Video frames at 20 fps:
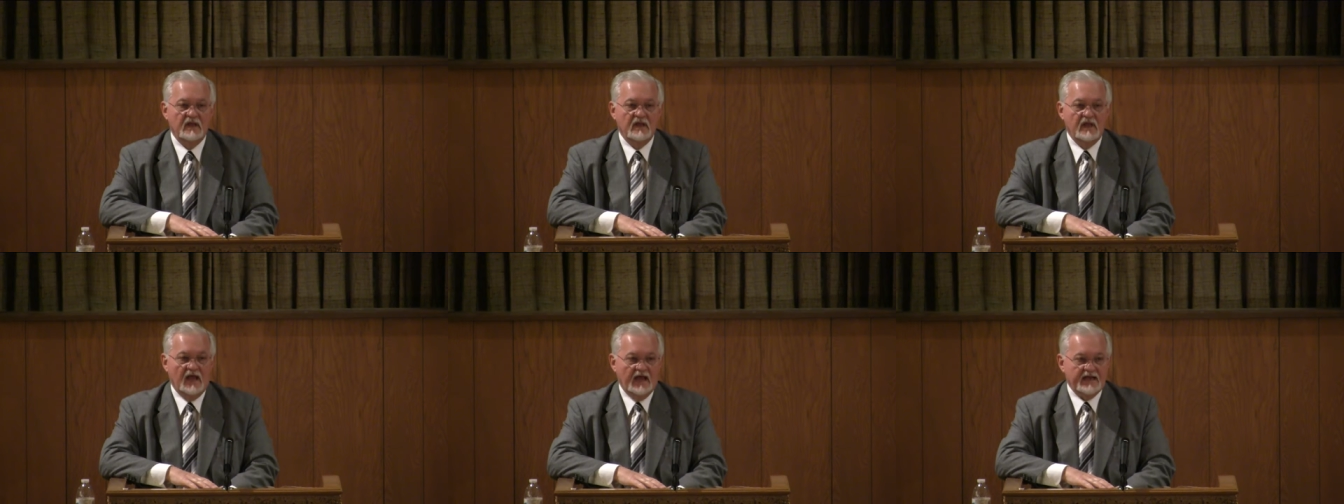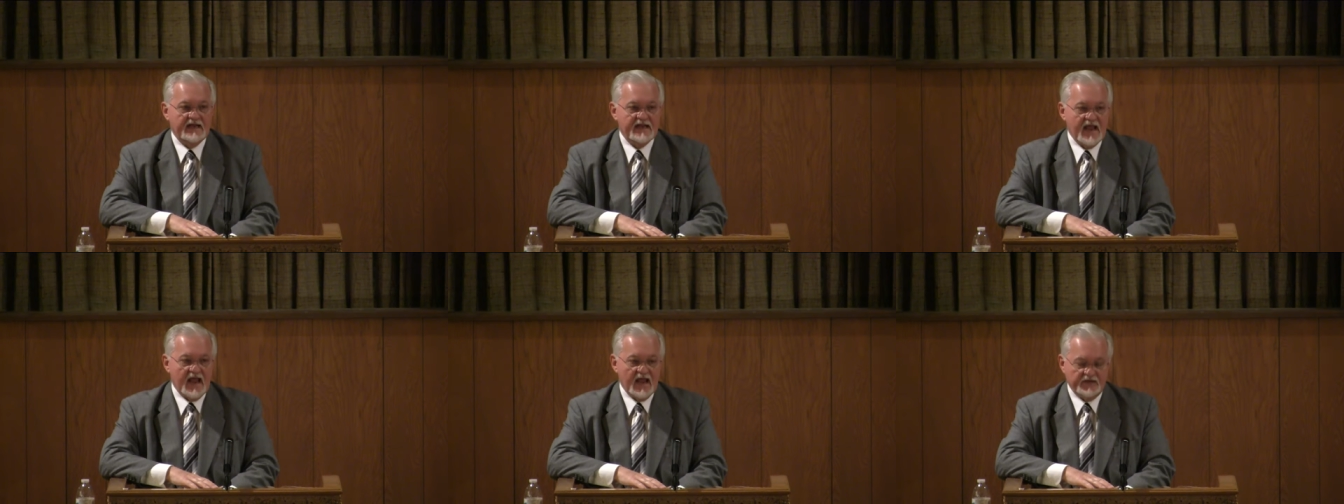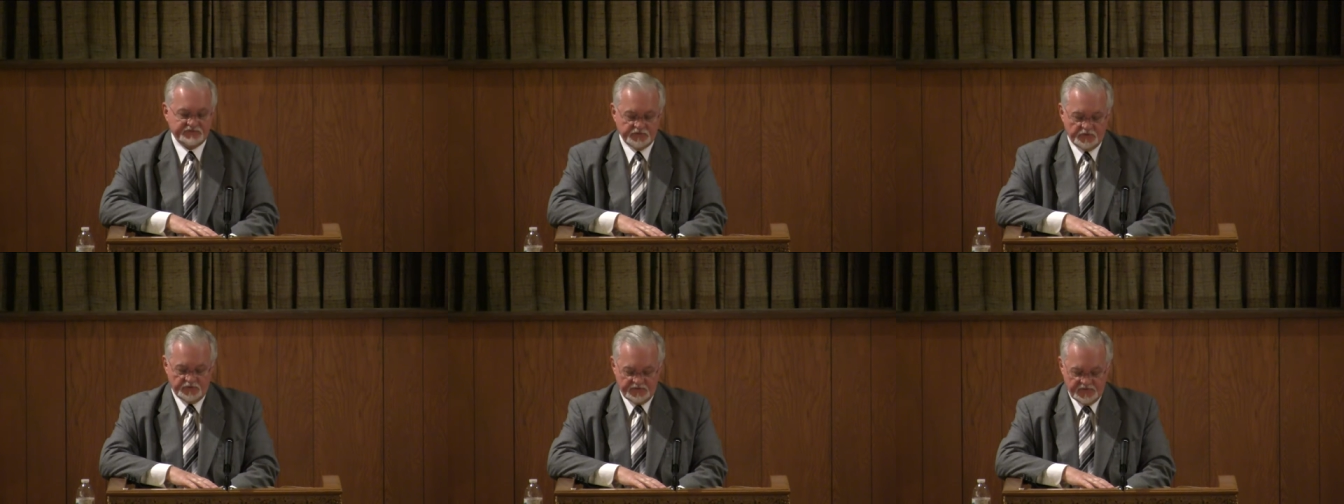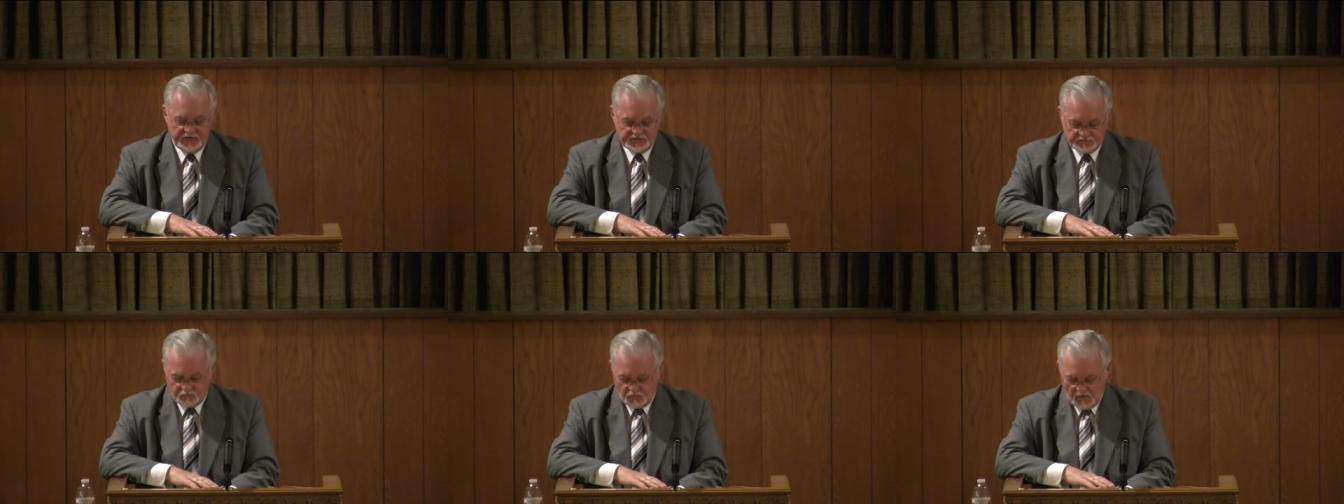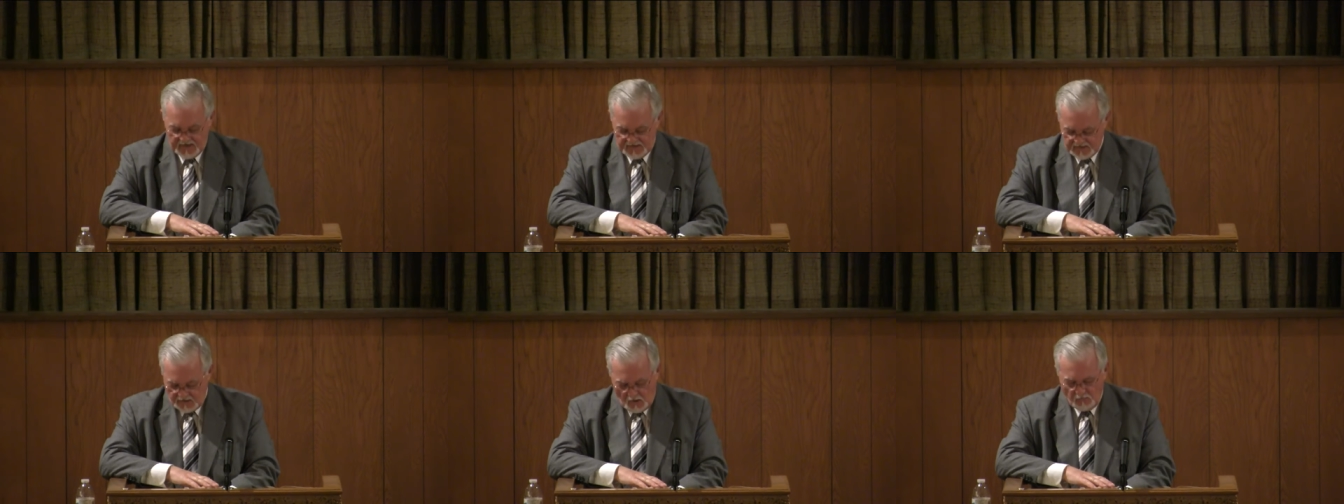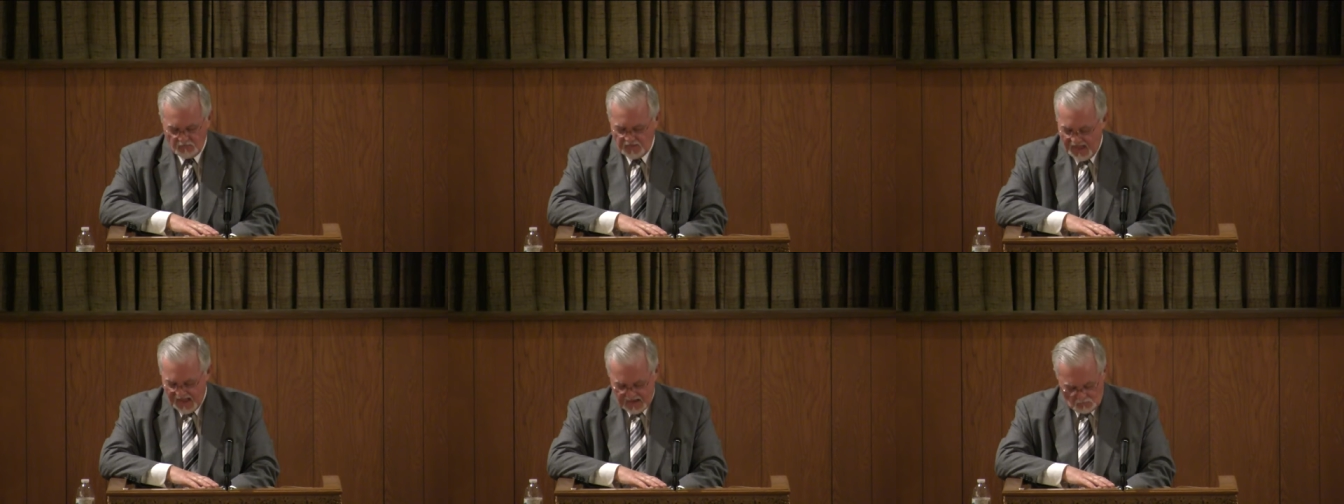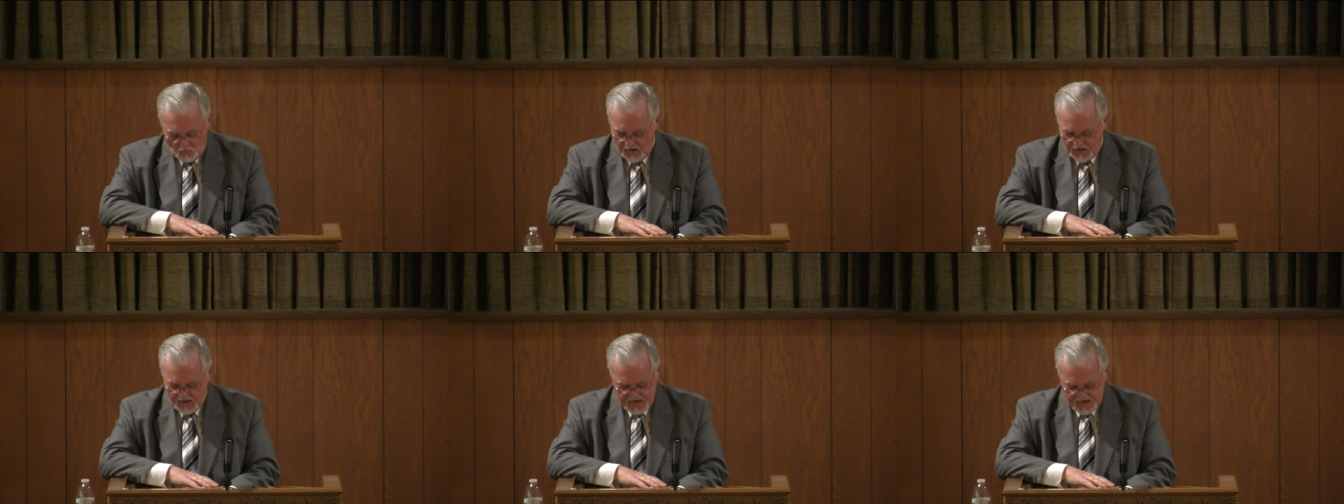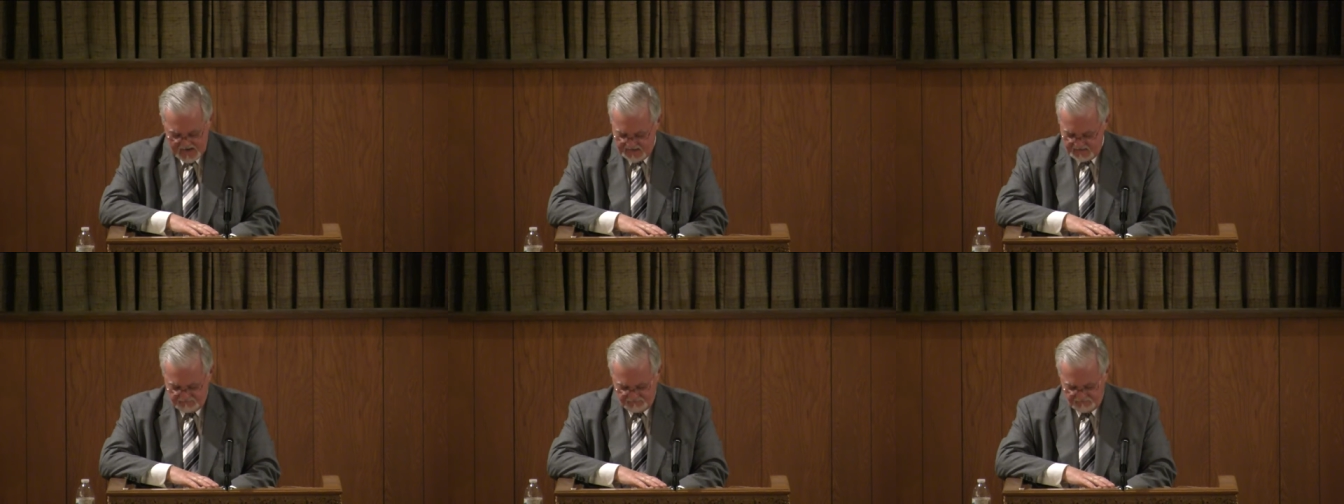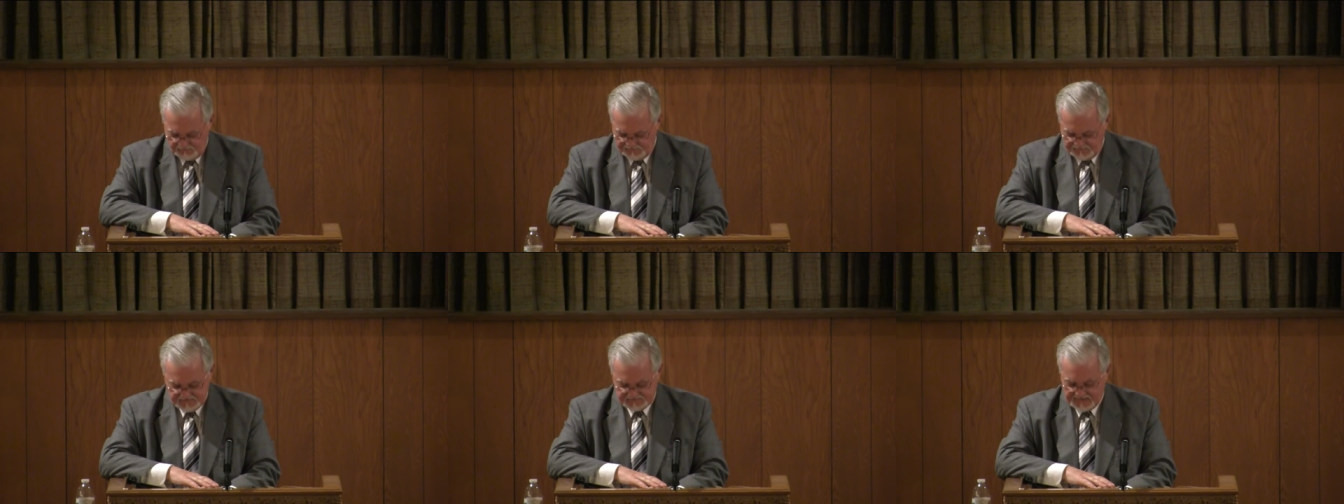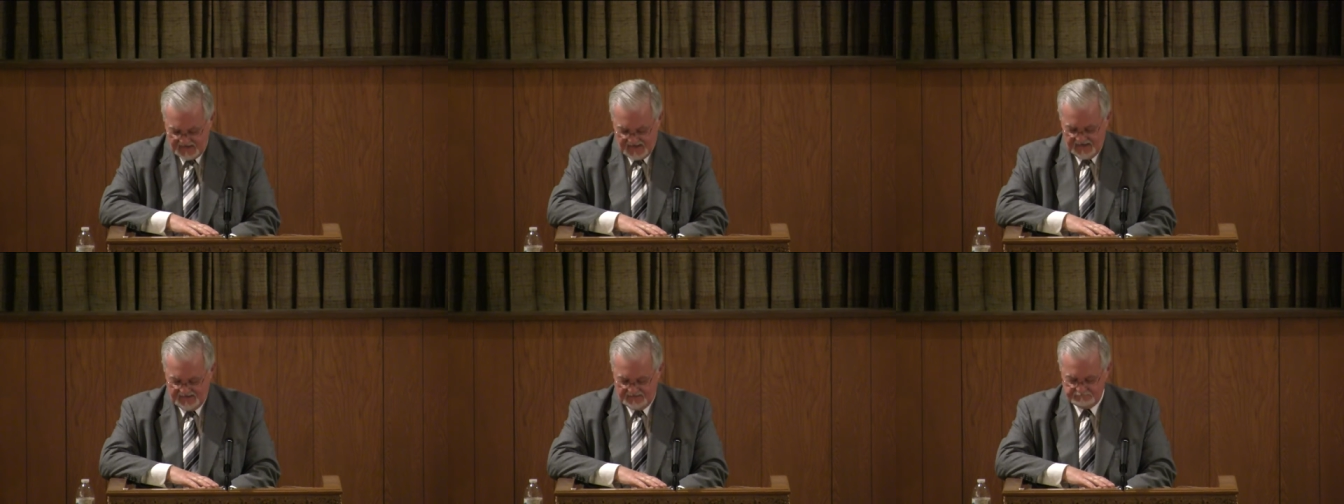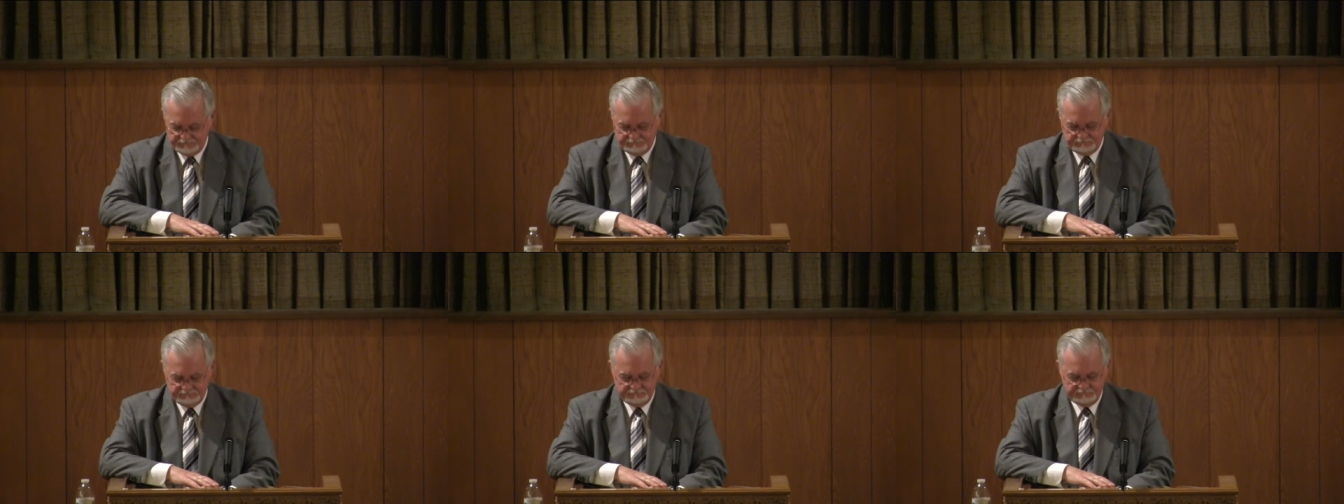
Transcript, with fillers: And he answered this way Go thy way for this time.